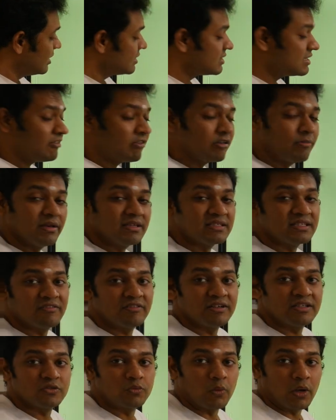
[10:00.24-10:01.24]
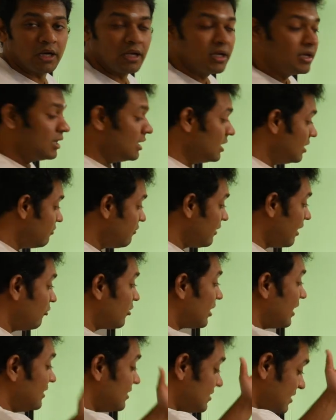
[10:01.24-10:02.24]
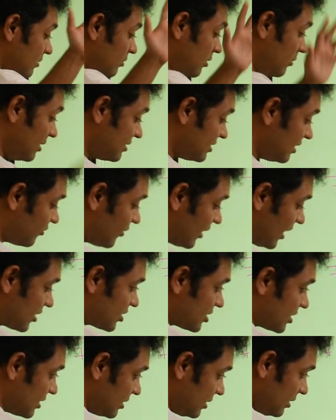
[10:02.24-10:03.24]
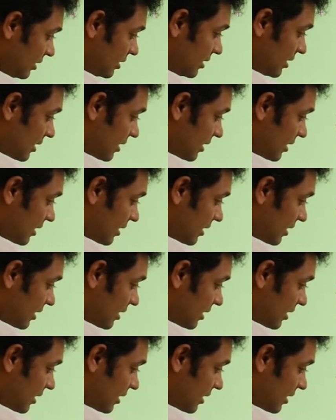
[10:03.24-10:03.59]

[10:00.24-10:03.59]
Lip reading: 7 by 7 is 1. If you have to write the same mixed fraction,